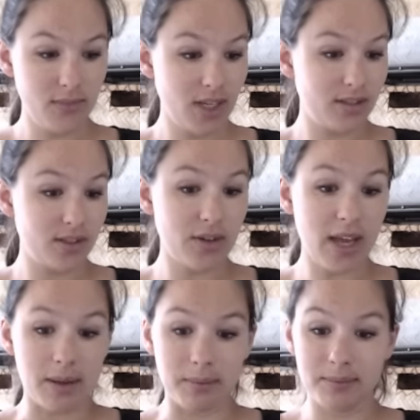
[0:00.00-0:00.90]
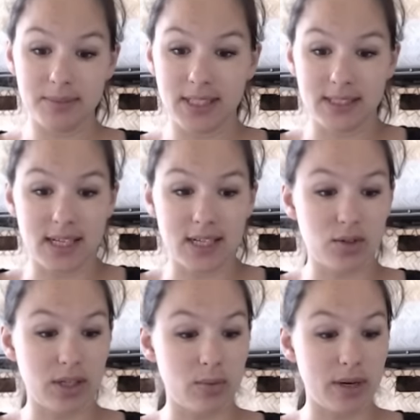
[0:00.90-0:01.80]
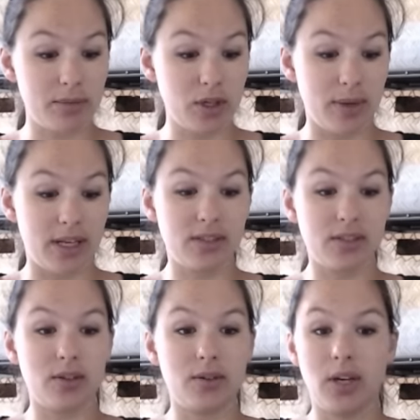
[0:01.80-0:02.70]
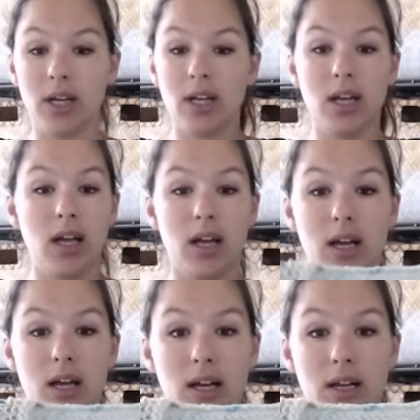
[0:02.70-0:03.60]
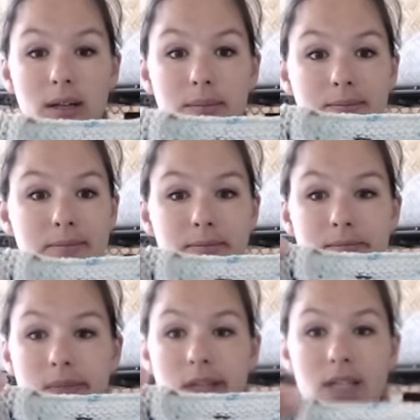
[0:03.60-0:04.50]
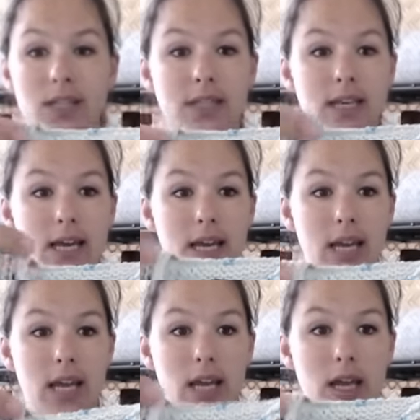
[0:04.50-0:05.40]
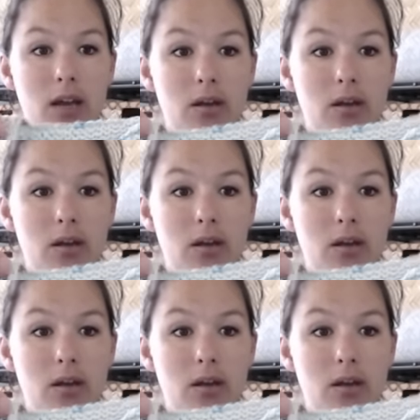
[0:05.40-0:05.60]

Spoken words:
So yeah, that's actually what I'm doing. So I just did a,